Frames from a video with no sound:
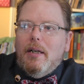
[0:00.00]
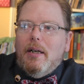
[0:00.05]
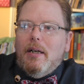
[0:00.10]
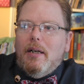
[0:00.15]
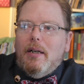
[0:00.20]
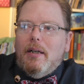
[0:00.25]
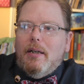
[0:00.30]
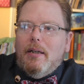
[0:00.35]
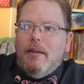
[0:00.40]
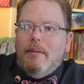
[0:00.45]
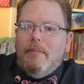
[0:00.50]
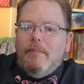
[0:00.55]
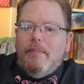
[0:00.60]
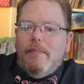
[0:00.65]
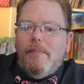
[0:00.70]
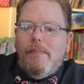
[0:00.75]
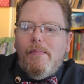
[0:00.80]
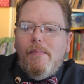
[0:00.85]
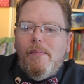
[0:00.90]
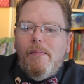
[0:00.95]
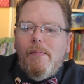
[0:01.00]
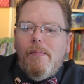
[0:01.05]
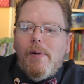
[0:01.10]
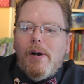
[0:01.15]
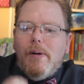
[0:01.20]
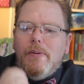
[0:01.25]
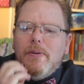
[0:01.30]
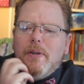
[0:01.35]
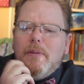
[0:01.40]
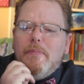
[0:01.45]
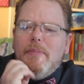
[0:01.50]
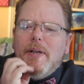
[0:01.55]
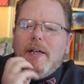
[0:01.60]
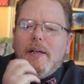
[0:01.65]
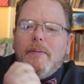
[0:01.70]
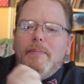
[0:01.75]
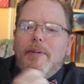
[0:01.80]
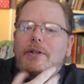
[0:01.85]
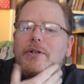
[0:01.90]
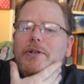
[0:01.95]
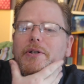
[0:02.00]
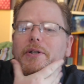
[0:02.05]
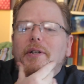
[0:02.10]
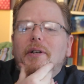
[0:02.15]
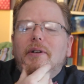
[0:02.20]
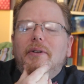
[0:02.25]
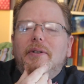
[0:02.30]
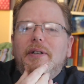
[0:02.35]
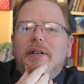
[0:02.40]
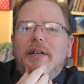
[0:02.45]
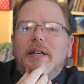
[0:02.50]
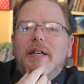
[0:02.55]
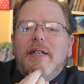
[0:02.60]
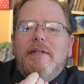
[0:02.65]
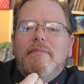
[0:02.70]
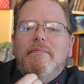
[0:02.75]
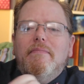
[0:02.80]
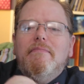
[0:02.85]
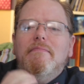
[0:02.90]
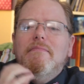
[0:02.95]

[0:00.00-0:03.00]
I was looking back at a picture the other day.